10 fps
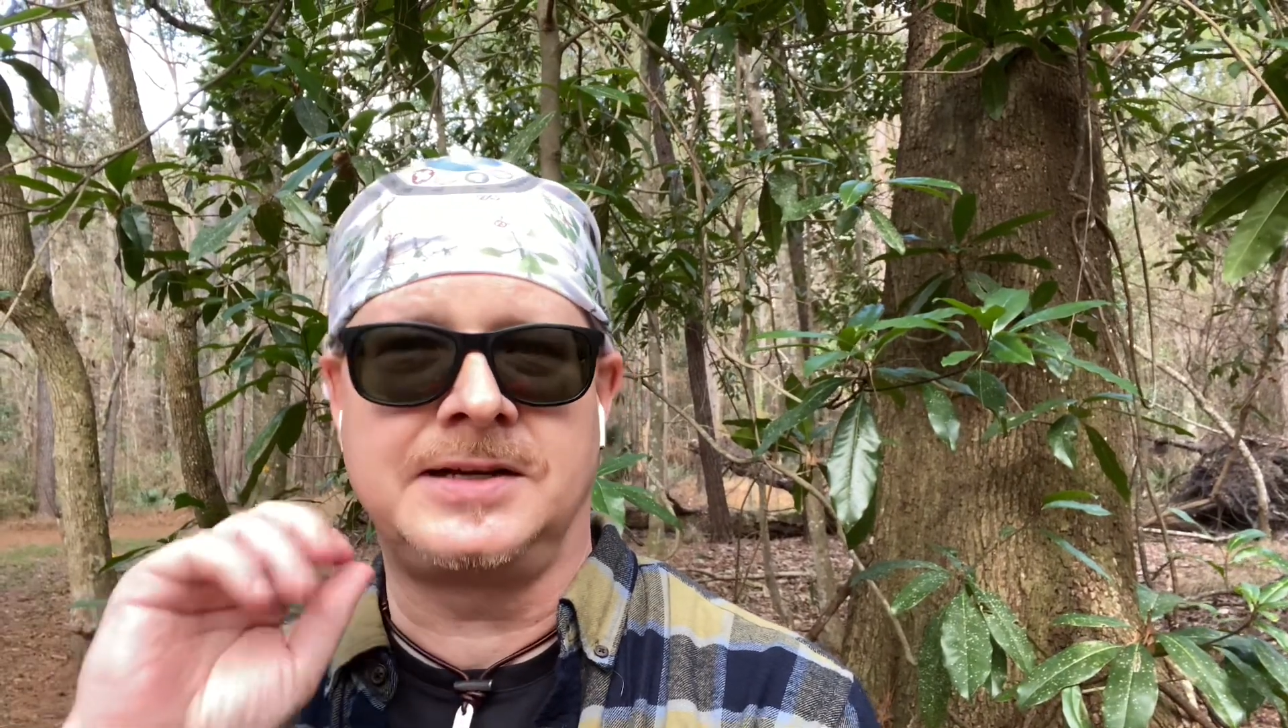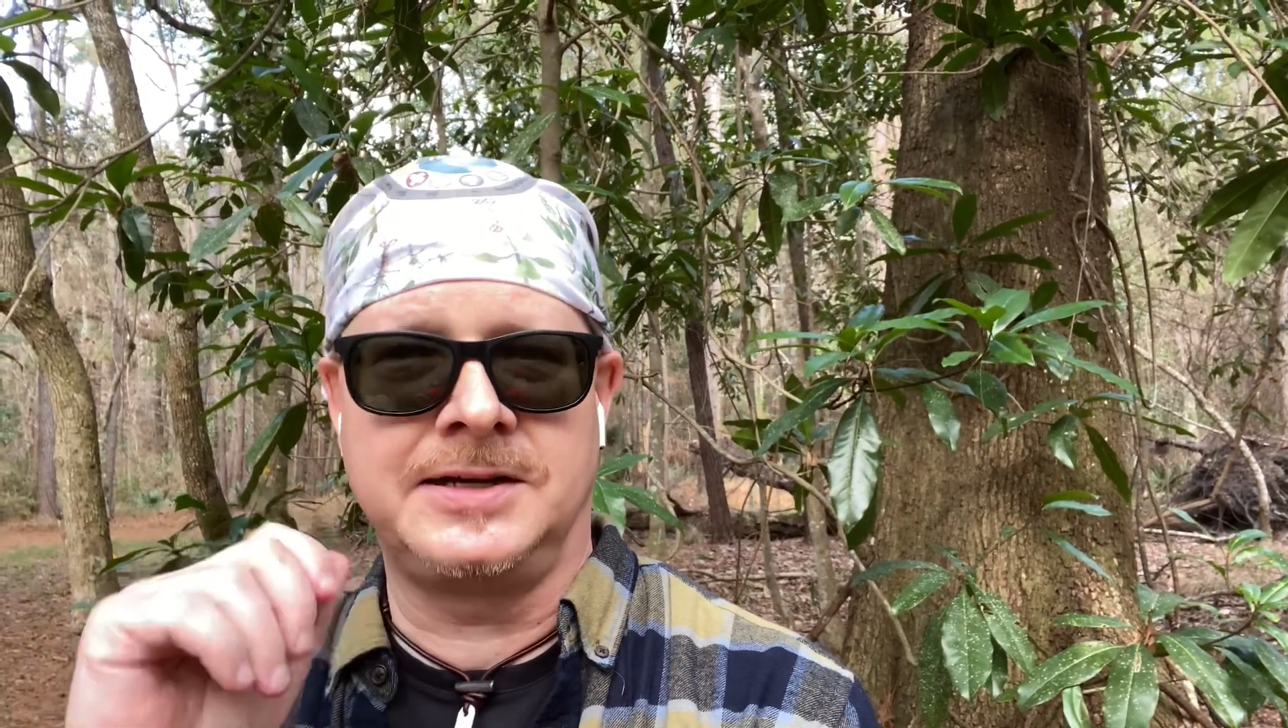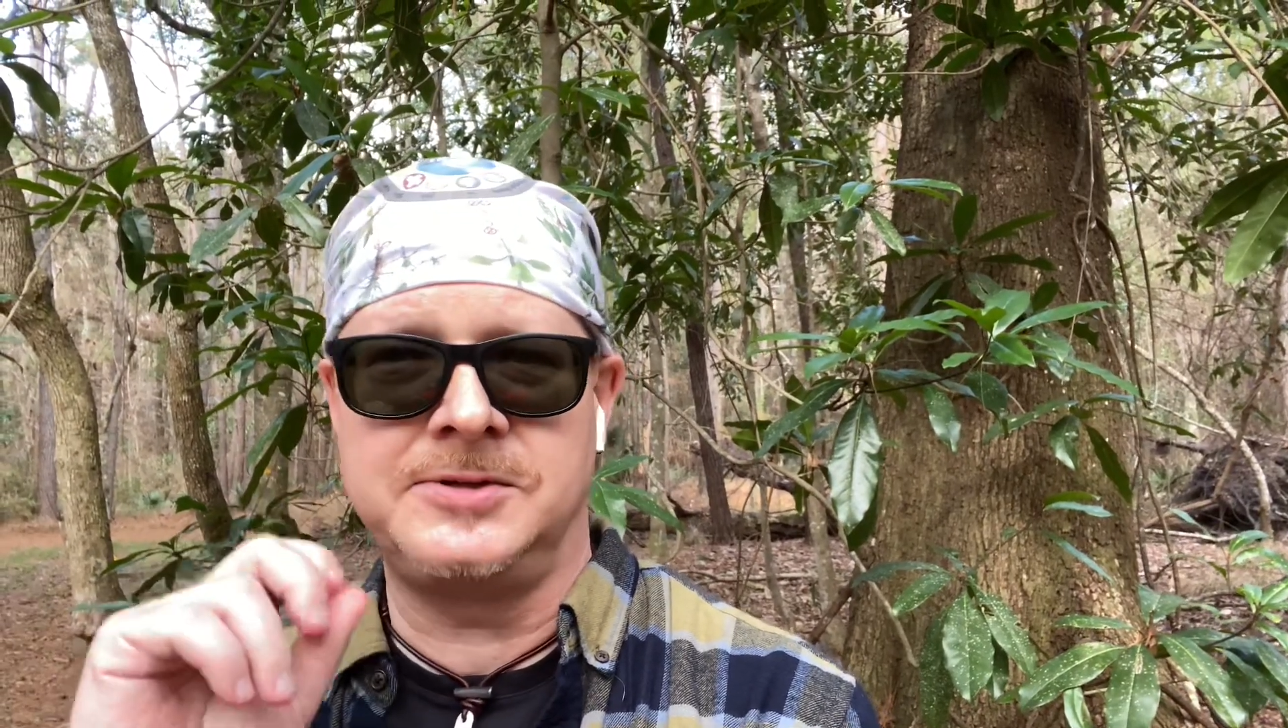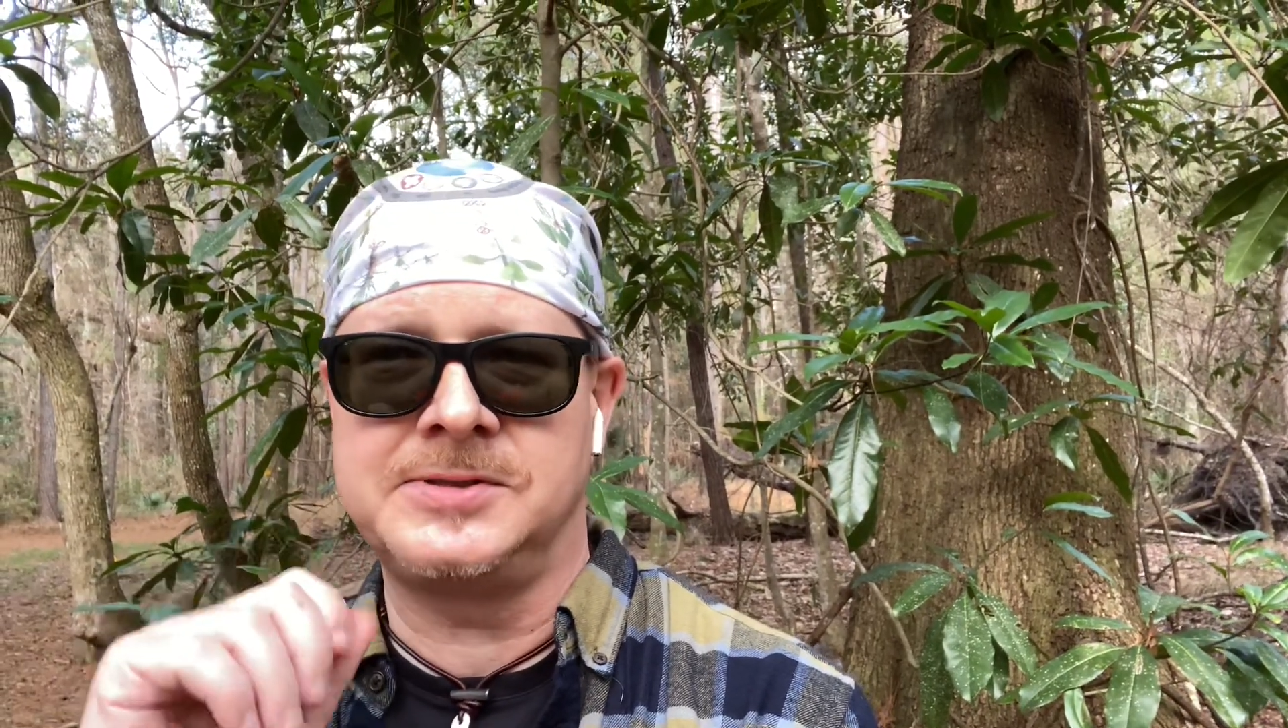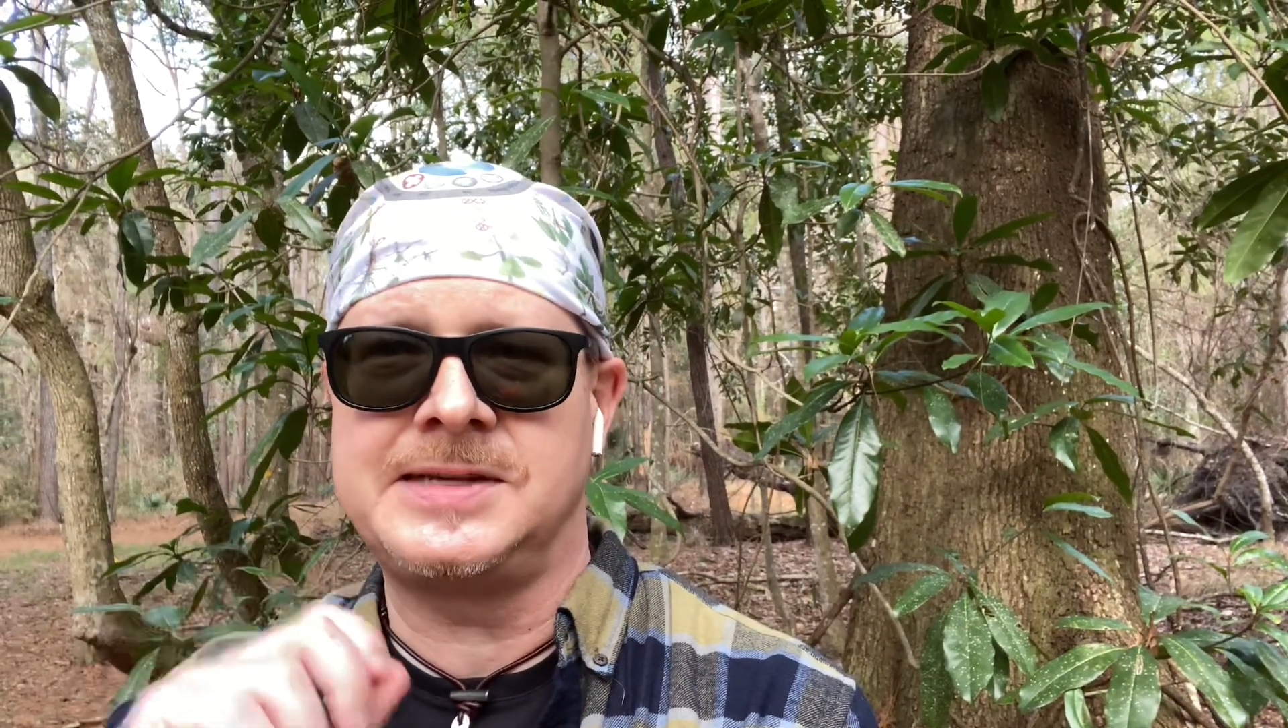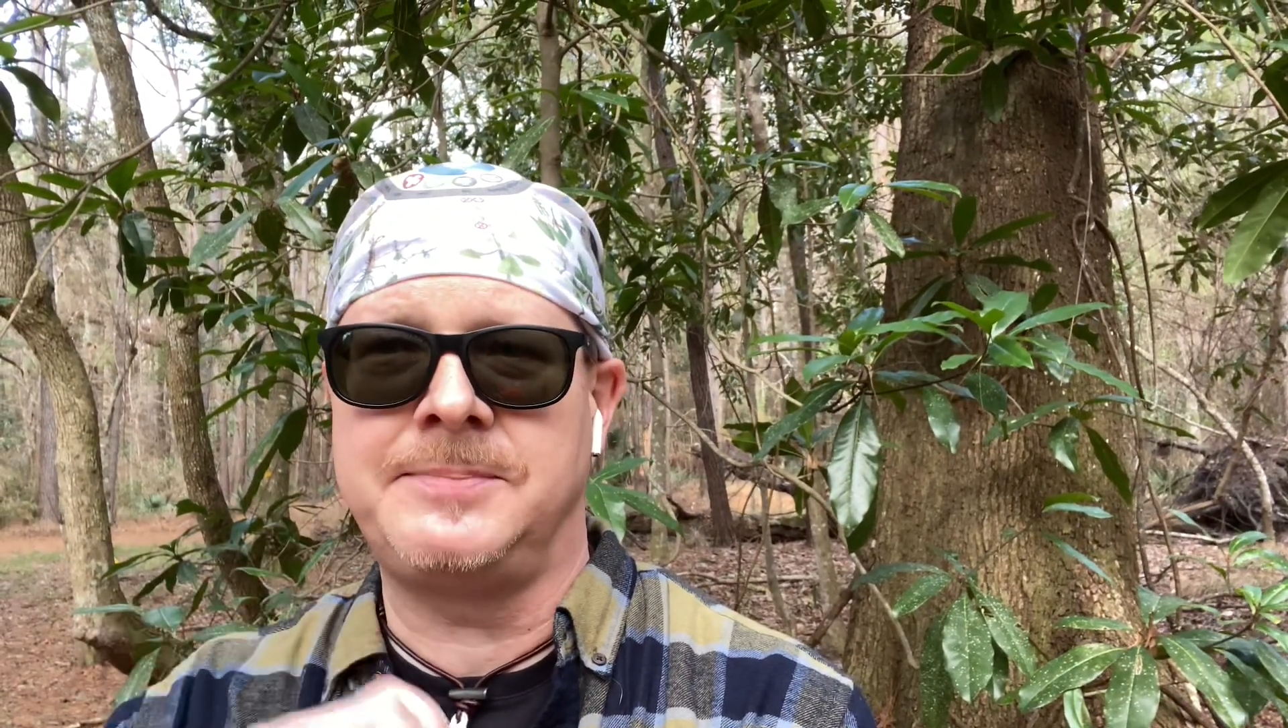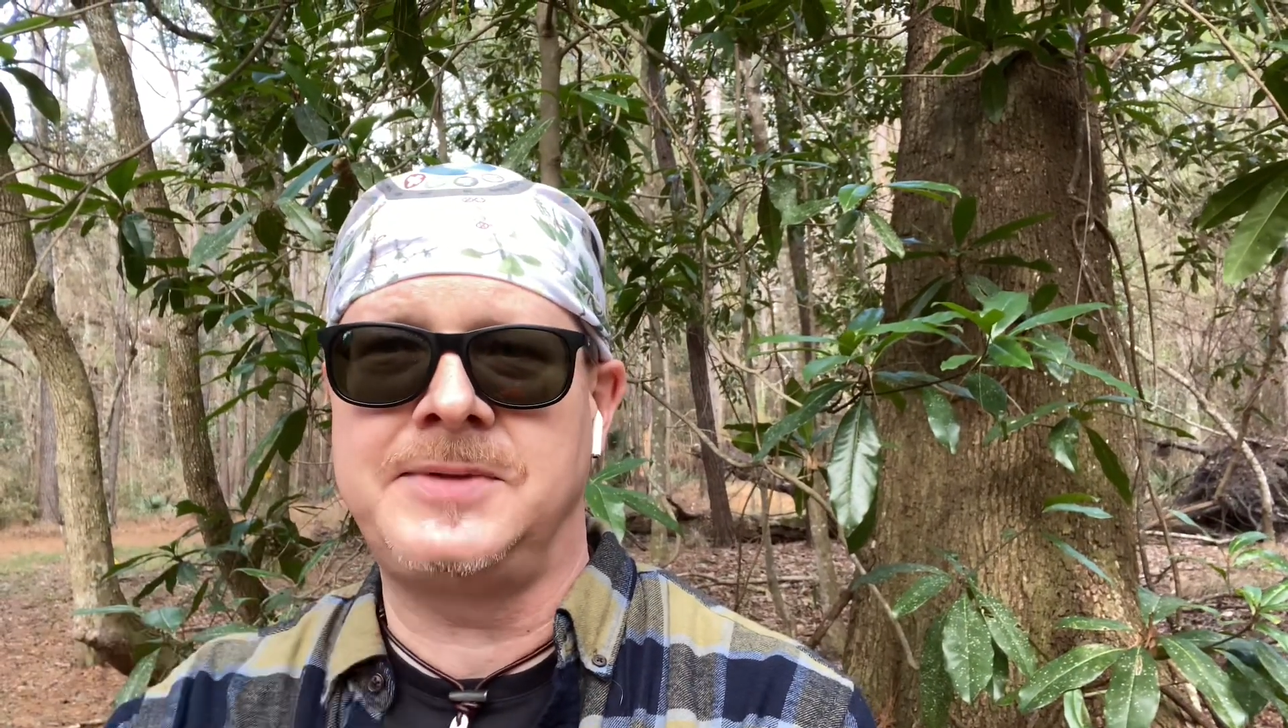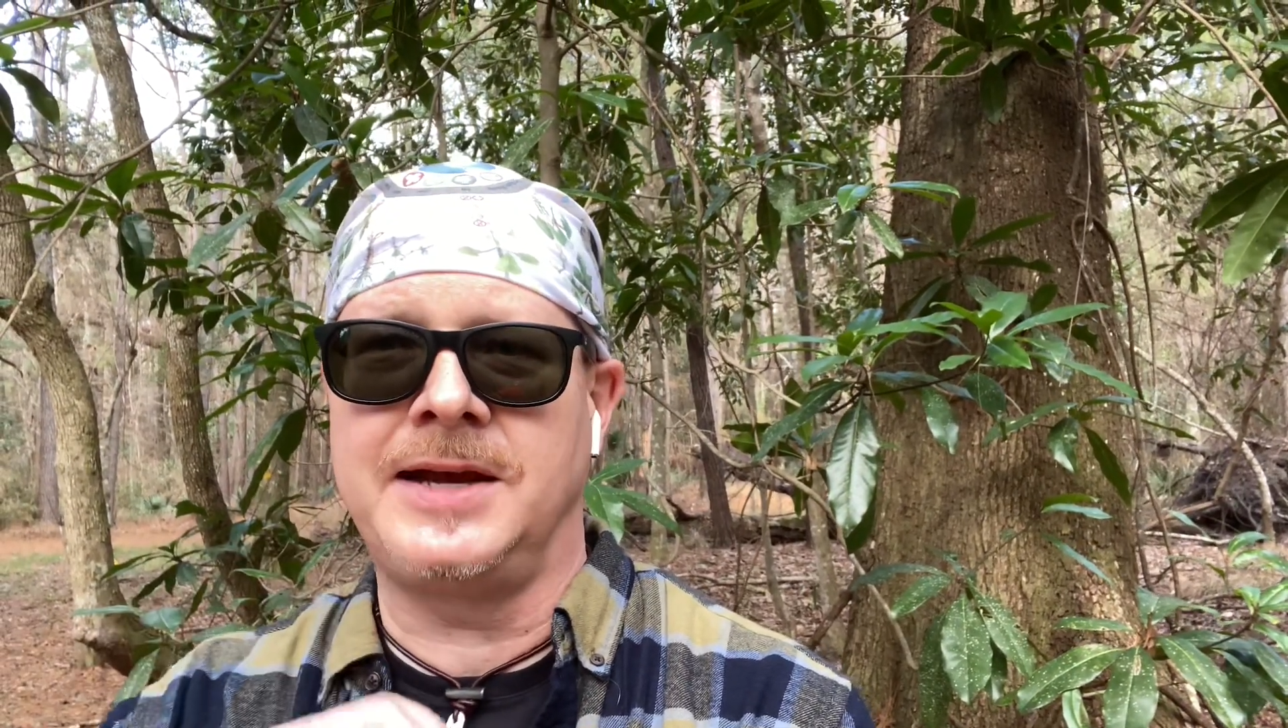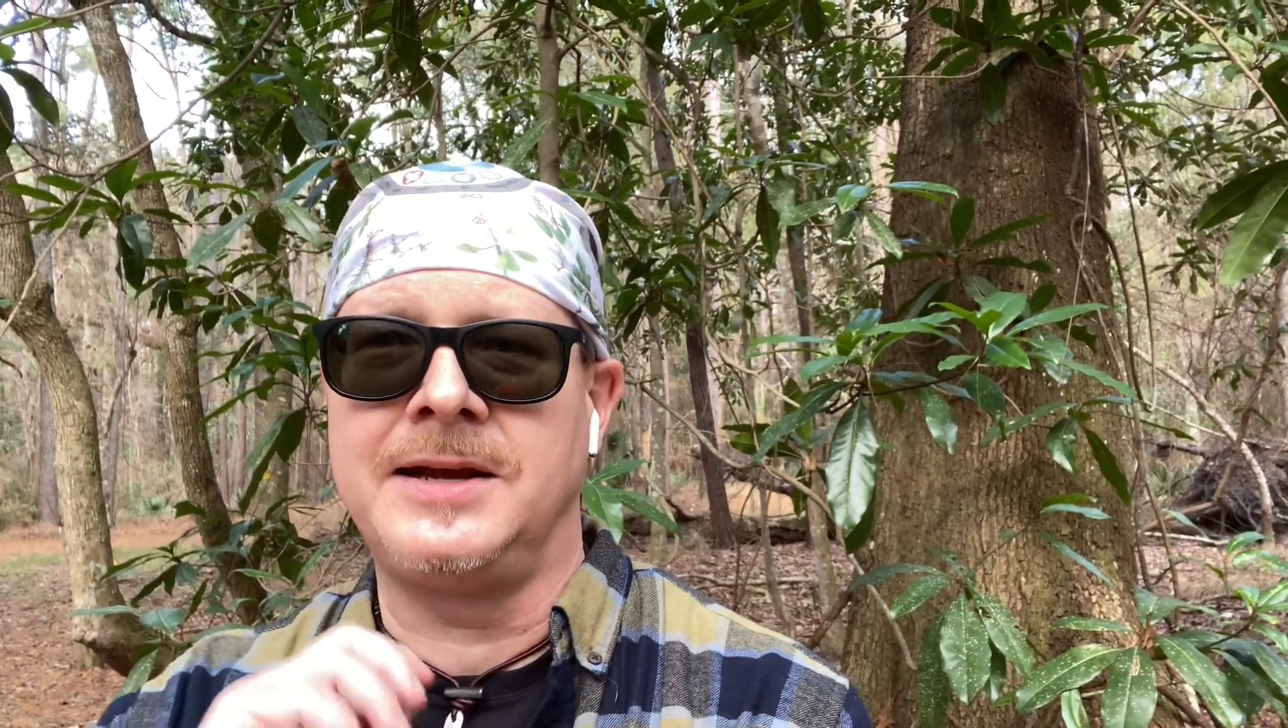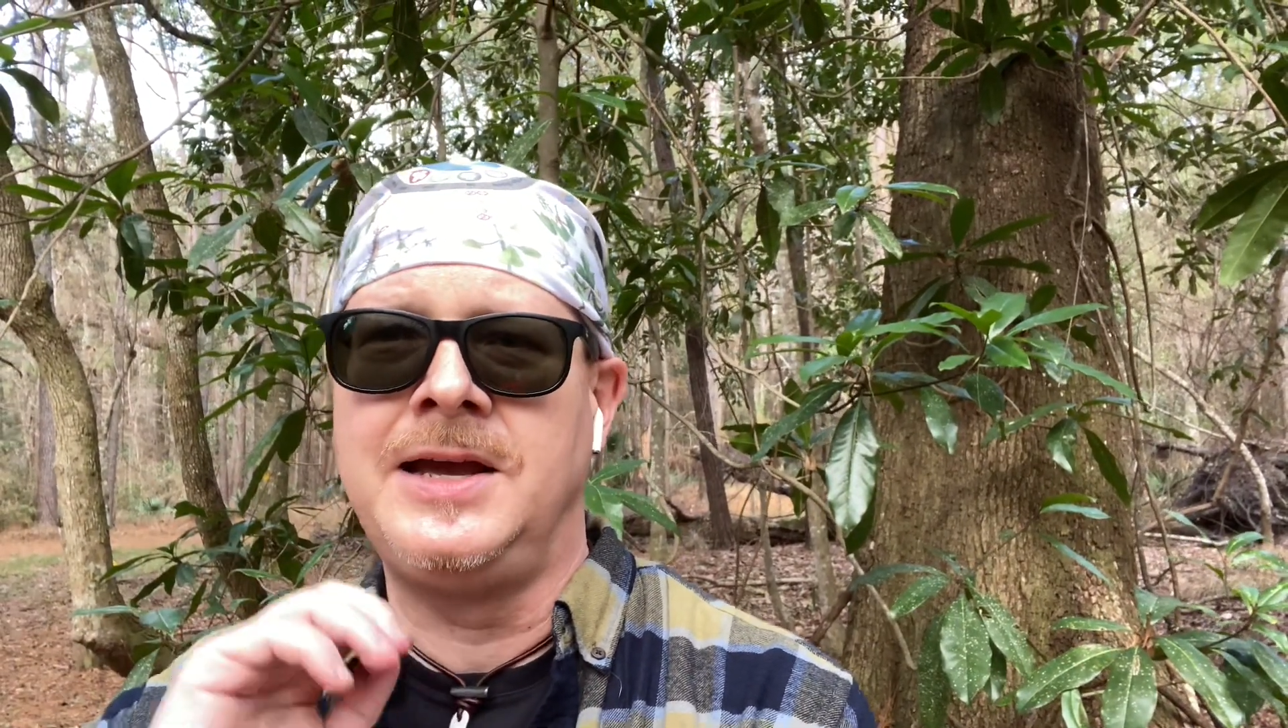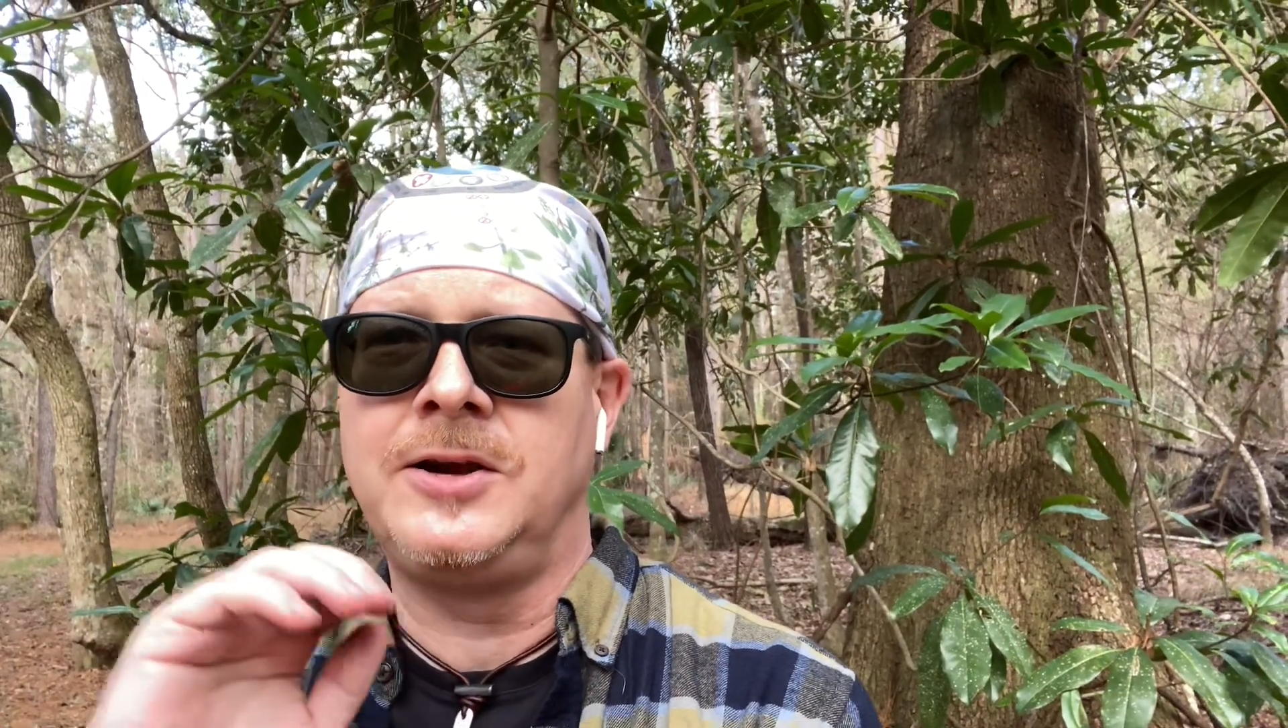I'm going to do the same thing,